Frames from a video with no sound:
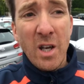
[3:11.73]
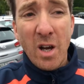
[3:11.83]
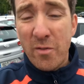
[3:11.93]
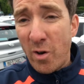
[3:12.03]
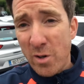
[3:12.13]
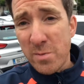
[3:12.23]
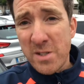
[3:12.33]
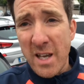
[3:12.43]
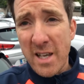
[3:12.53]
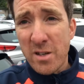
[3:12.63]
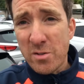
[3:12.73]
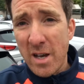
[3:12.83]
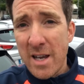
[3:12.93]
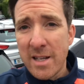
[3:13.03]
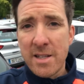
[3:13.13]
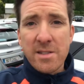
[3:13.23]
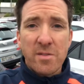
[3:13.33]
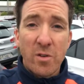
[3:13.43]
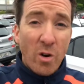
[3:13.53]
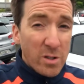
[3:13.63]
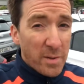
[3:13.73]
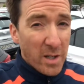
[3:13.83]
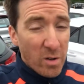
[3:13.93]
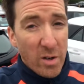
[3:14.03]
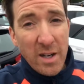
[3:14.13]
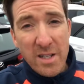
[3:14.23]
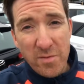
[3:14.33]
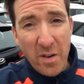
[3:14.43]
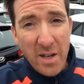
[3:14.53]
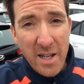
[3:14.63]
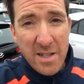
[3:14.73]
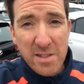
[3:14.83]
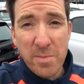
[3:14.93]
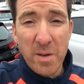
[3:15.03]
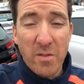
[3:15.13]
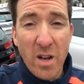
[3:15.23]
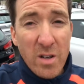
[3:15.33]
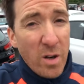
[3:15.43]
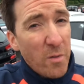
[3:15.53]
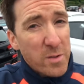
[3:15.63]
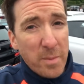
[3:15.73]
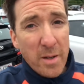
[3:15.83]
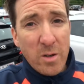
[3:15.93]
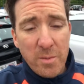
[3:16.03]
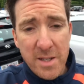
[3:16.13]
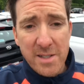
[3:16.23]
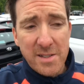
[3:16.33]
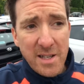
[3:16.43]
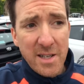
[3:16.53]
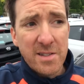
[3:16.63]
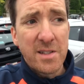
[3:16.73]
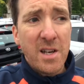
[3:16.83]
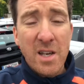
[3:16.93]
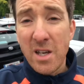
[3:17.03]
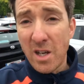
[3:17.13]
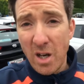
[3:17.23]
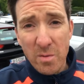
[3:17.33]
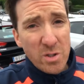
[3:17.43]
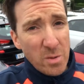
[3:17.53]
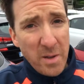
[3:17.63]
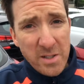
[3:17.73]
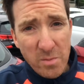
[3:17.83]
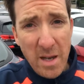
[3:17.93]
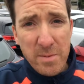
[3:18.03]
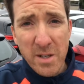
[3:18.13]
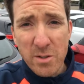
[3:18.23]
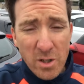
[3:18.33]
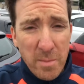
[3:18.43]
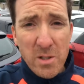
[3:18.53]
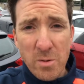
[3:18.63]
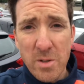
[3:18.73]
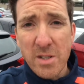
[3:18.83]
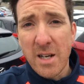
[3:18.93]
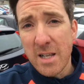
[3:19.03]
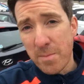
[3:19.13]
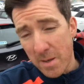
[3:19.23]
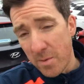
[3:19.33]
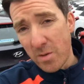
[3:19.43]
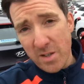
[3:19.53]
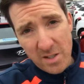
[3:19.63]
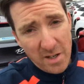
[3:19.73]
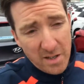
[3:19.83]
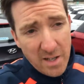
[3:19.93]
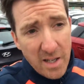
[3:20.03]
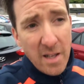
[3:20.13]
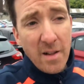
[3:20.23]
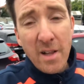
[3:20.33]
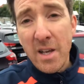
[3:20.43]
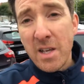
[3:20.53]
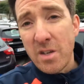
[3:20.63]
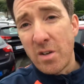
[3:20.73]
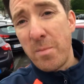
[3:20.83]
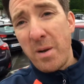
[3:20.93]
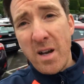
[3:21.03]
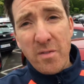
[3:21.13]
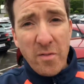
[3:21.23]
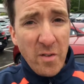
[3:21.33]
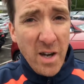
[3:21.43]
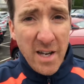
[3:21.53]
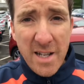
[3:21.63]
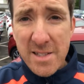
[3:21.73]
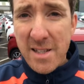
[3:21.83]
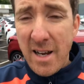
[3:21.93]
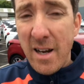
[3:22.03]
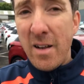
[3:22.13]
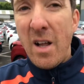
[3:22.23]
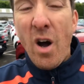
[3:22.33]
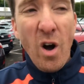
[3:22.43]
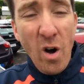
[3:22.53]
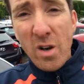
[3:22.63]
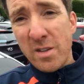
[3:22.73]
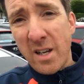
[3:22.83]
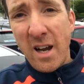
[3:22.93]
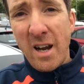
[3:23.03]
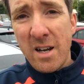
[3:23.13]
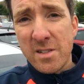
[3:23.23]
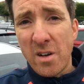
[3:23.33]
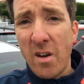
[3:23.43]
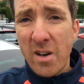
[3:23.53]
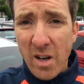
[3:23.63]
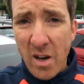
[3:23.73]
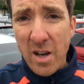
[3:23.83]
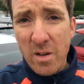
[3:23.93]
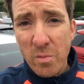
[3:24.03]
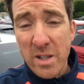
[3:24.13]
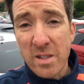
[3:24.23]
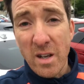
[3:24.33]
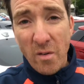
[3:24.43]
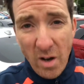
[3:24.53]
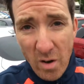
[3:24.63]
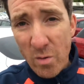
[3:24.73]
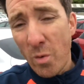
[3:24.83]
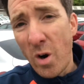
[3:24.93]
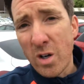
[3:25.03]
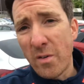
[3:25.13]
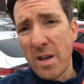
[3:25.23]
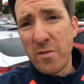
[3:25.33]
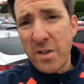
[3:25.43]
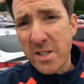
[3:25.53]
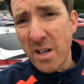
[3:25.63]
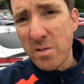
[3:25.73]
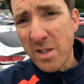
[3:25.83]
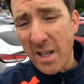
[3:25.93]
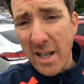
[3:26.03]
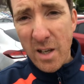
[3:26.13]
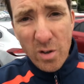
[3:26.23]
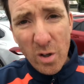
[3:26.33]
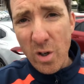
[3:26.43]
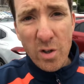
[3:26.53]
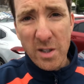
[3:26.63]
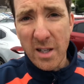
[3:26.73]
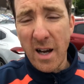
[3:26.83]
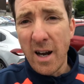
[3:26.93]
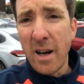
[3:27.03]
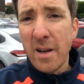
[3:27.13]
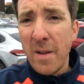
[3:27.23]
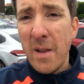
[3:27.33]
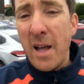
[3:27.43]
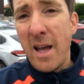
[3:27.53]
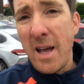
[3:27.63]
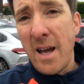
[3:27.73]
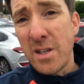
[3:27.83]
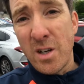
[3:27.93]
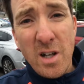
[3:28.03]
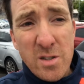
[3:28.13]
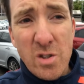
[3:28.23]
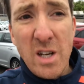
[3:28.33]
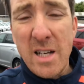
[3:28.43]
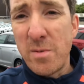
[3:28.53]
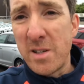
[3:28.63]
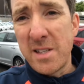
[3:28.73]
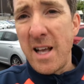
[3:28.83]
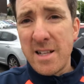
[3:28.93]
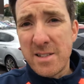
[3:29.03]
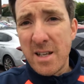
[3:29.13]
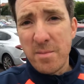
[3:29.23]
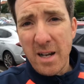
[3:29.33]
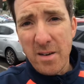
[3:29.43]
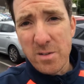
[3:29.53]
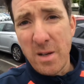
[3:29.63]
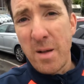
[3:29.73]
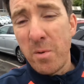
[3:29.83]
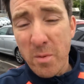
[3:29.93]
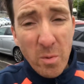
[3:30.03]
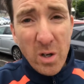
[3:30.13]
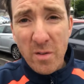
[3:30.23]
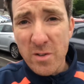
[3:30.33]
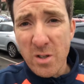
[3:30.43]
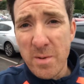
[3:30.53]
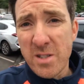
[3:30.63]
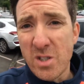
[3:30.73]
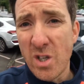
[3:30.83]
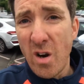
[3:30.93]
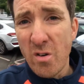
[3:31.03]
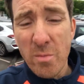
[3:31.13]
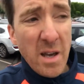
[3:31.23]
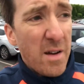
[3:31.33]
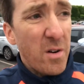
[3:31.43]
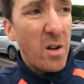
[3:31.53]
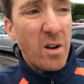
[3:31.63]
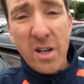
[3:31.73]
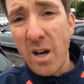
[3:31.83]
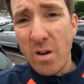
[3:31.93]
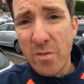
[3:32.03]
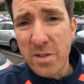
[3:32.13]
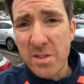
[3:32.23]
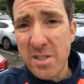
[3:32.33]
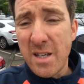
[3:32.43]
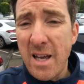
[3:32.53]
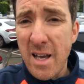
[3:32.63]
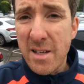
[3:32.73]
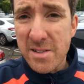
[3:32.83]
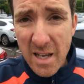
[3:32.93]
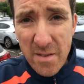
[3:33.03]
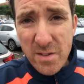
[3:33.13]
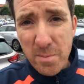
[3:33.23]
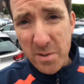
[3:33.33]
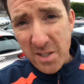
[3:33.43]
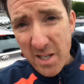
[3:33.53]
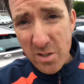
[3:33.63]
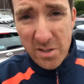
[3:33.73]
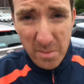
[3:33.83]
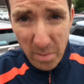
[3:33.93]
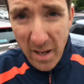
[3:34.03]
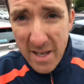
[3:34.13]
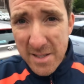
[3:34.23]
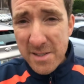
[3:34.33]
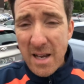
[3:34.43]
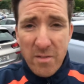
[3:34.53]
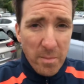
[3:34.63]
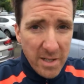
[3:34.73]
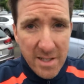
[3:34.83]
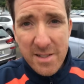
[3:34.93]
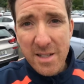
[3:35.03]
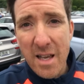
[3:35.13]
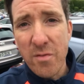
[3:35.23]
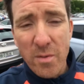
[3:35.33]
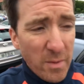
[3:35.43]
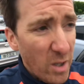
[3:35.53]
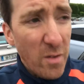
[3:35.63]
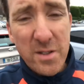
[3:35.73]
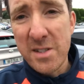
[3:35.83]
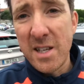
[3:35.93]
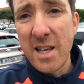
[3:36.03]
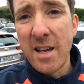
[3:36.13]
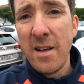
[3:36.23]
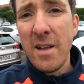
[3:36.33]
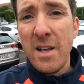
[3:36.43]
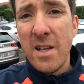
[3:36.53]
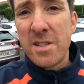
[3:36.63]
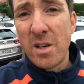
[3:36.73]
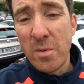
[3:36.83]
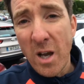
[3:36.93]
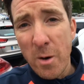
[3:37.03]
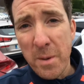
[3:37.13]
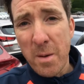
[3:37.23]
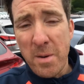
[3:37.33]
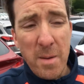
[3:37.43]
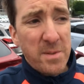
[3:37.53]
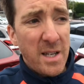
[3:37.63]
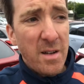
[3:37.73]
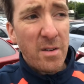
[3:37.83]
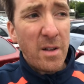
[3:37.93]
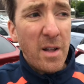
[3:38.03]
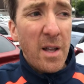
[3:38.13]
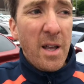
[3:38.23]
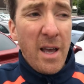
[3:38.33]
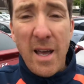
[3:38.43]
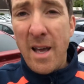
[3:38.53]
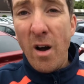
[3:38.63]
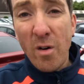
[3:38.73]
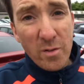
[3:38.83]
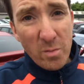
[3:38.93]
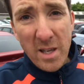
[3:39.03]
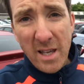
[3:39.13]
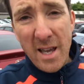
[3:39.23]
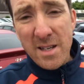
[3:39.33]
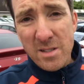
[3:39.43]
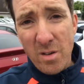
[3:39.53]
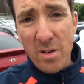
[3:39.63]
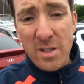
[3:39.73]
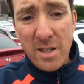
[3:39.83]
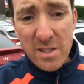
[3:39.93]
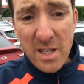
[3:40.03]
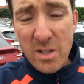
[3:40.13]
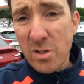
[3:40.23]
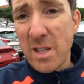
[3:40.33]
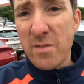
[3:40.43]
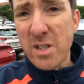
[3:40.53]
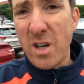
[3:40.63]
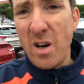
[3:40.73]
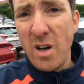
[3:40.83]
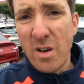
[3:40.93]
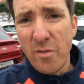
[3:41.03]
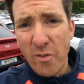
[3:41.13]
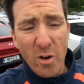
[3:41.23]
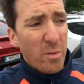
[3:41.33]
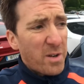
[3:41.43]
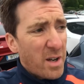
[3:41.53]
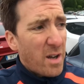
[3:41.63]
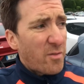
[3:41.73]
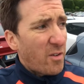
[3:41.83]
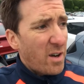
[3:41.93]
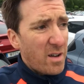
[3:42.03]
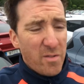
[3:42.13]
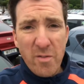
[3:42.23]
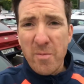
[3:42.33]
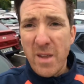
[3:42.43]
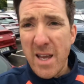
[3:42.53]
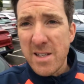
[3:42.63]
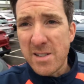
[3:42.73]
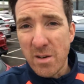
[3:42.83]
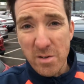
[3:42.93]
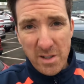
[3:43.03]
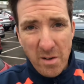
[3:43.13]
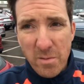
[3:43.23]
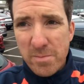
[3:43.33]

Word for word: Of course we take your trade-ins, of course we can organise finance, but if you're not comfortable about coming in to see us, you can always jump onto the website www.epmooney.ie. You can apply for finance there. All of the cars are online with their own walk-around video, so you can get a good look at the car uh, and you can also chat to our sales team there as well. But we would love you to come into the showroom. We have all our COVID uh, safety procedures in place. Everybody is safe. We'd love to see you. So we hope you can pop down uh, over the weekend or indeed just give us a call on 4195 800.